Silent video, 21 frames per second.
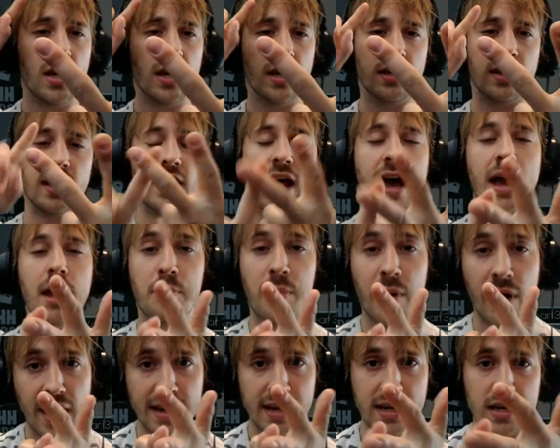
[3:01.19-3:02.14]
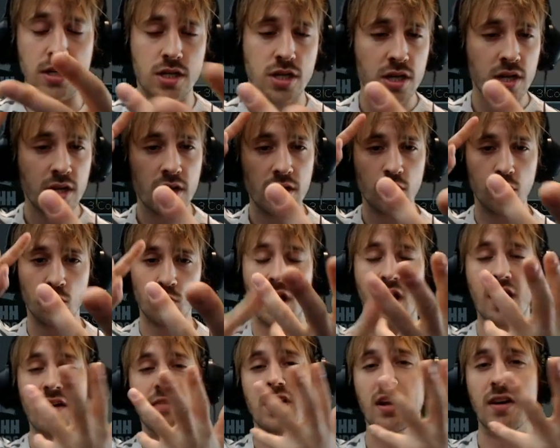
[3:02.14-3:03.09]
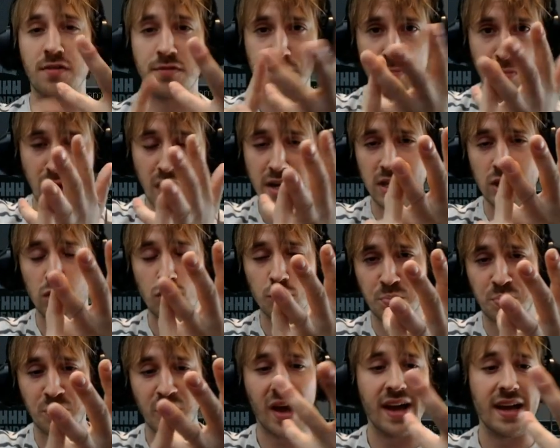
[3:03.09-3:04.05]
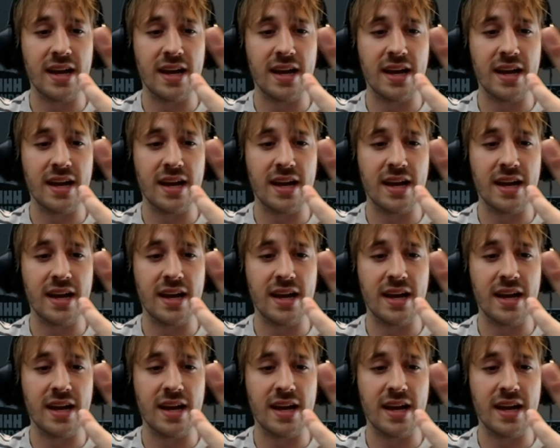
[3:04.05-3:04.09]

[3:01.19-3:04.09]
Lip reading: Can I buy it? Do we have enough money to buy